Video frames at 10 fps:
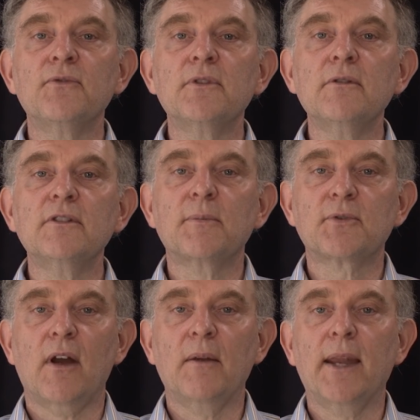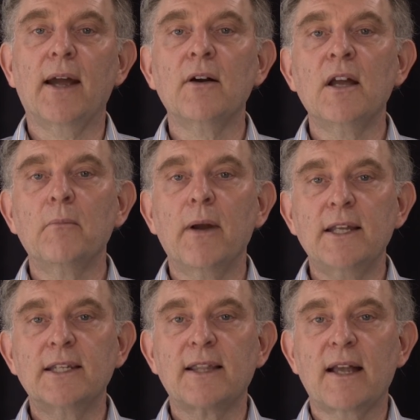do subscribe now by
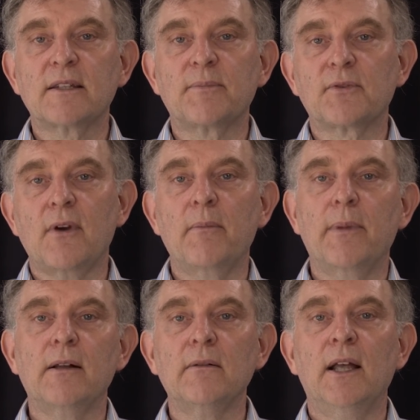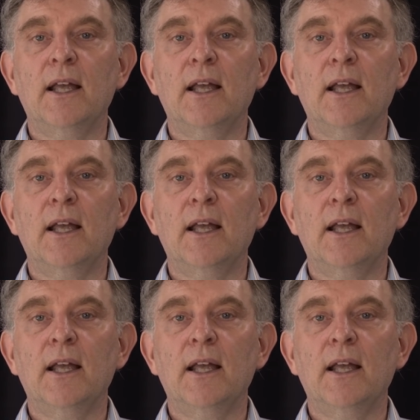hitting that subscribe bell.